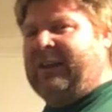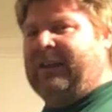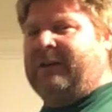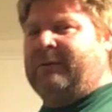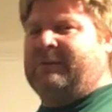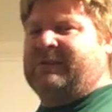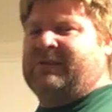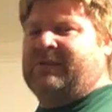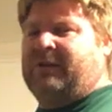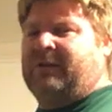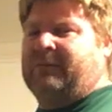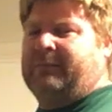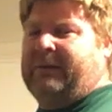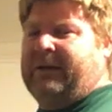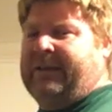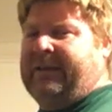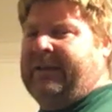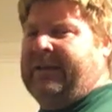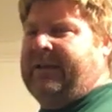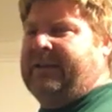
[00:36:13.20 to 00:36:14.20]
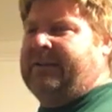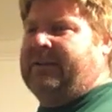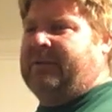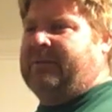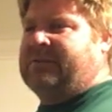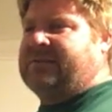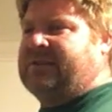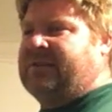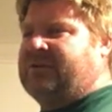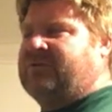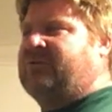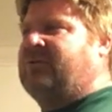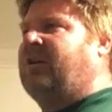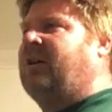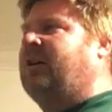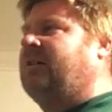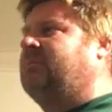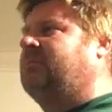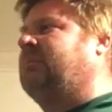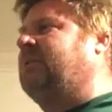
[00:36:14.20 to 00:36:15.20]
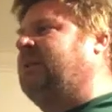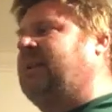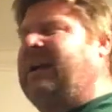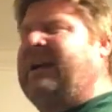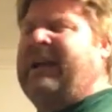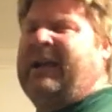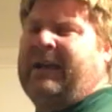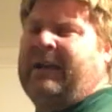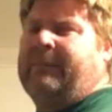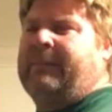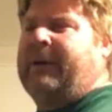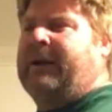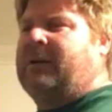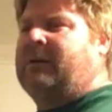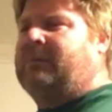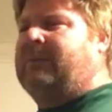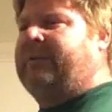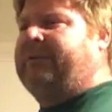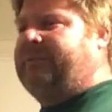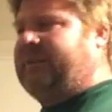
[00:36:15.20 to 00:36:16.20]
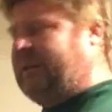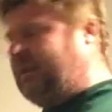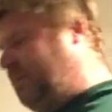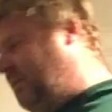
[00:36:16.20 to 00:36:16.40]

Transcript: I was hurt by that and I was distraught, but I got back on it.